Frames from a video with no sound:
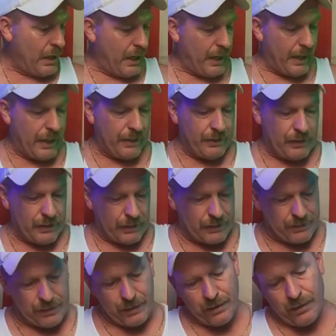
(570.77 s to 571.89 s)
And the
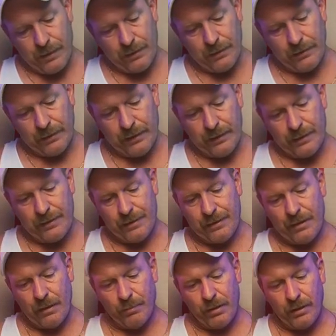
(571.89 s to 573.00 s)
next thing on the list,
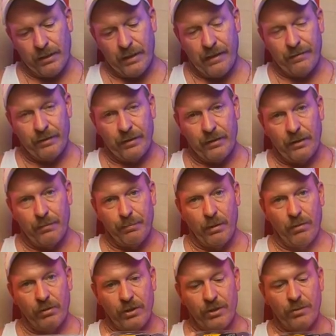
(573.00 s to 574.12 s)
number 11, the
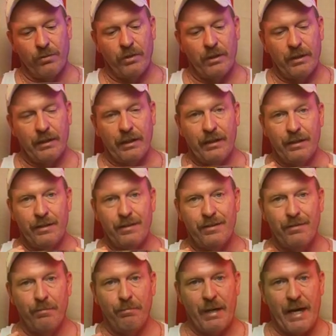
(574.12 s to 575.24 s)
bonus one is
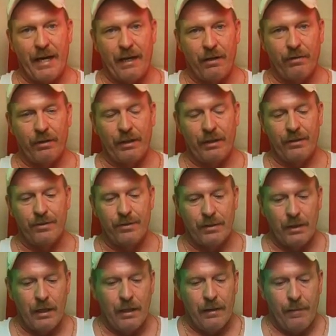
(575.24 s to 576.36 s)
batteries.
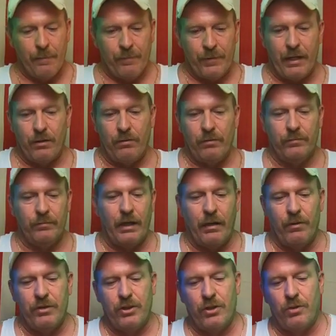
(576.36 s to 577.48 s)
Now, I
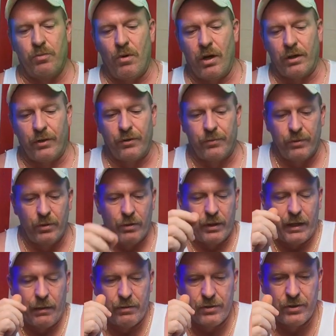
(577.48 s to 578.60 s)
was just walking through and
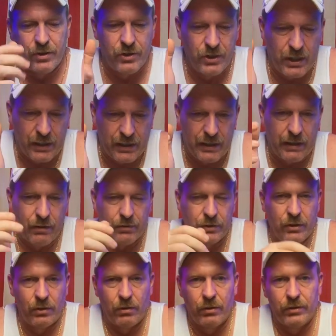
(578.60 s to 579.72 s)
I was just checking out,
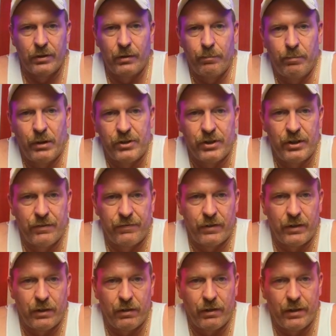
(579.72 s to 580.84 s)
you know, a bunch of
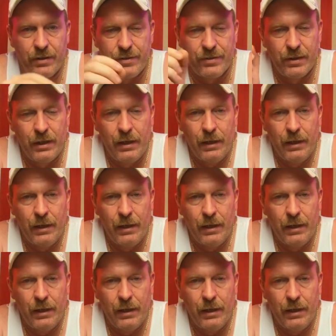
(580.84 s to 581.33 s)
different areas.